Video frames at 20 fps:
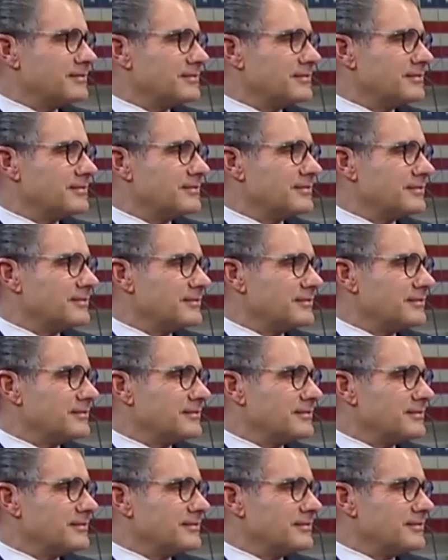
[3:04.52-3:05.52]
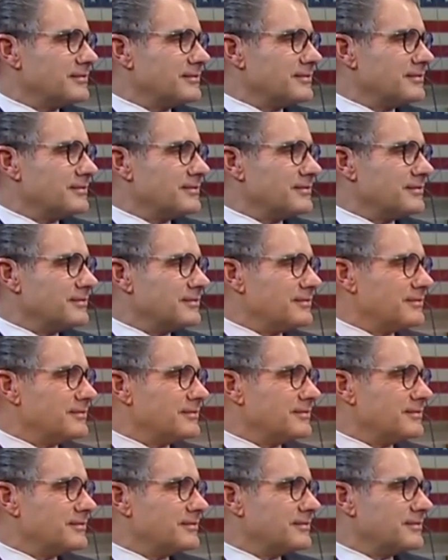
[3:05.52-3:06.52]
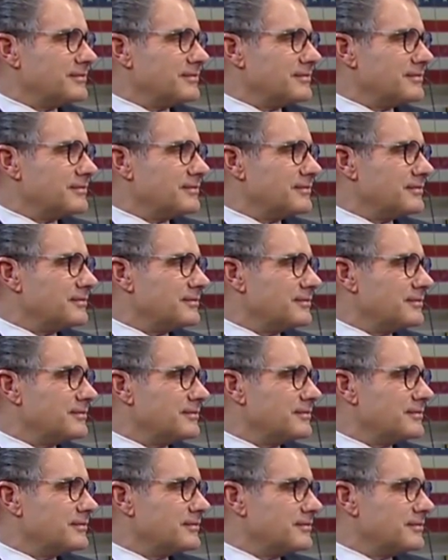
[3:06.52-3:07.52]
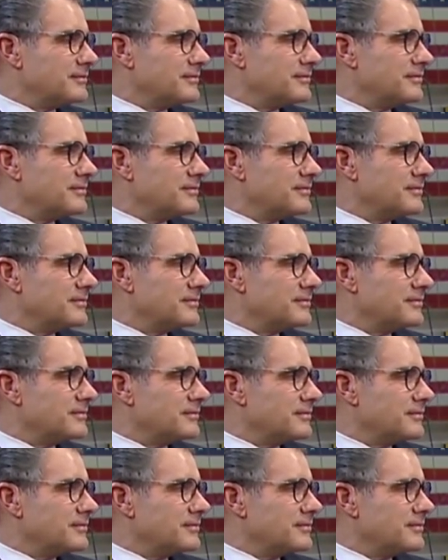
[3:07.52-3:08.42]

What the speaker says: This person isn't speaking.